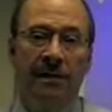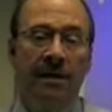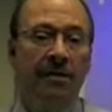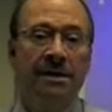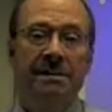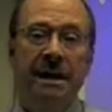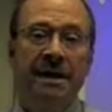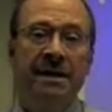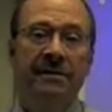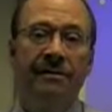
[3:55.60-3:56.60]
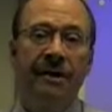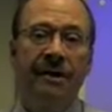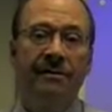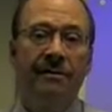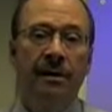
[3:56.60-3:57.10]
Irrespective
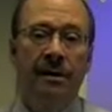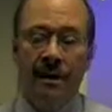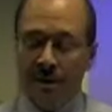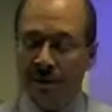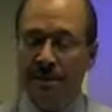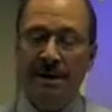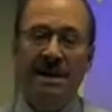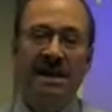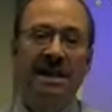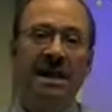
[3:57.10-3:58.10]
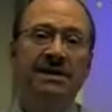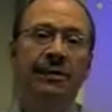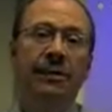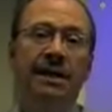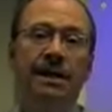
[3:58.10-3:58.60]
of, to be
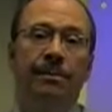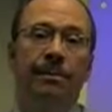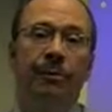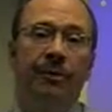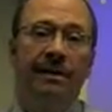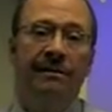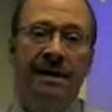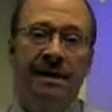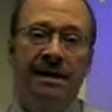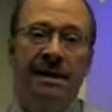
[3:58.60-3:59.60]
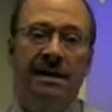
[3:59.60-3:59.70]
successful in the previous